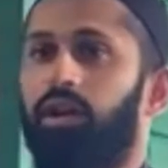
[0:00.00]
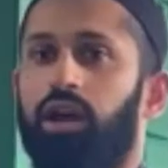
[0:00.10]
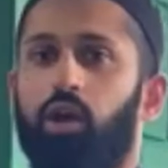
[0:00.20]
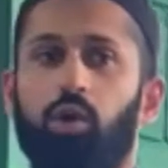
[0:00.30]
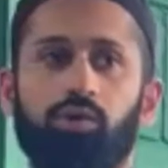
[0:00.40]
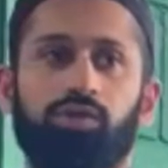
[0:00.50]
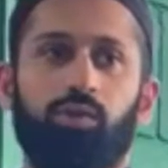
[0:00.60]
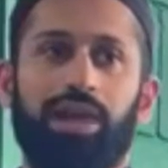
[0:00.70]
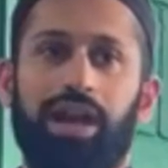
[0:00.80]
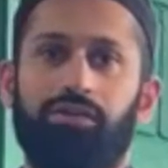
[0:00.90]
Uh,
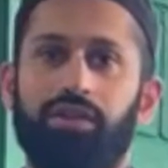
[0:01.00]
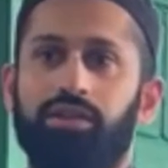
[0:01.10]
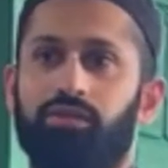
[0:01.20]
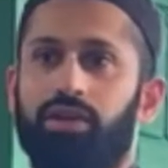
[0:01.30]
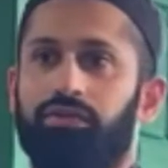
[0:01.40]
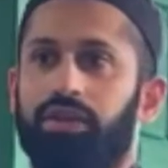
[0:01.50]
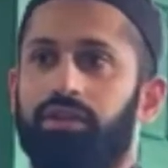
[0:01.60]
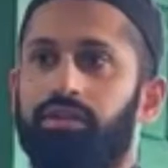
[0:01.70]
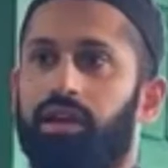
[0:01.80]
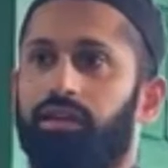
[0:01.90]
also, we have in the
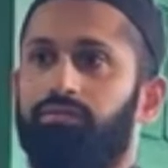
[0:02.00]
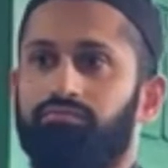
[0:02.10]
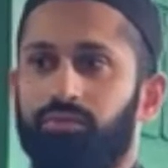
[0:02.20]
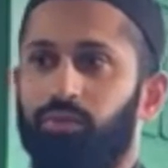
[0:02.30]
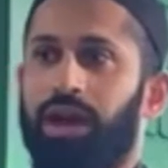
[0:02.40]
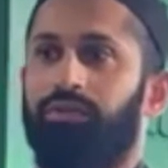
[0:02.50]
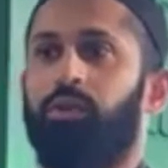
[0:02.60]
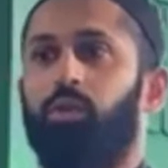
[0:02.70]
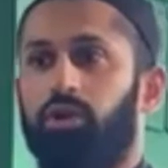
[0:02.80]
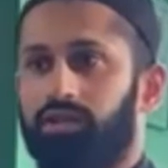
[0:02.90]
river that we have
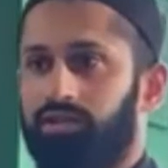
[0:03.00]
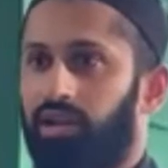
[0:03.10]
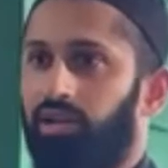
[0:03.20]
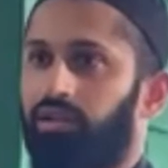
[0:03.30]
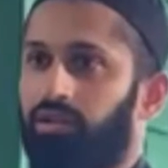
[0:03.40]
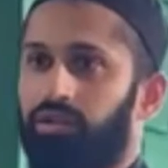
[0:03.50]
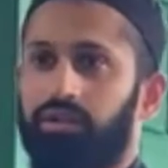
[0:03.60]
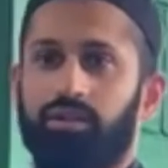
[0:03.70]
the water cycle.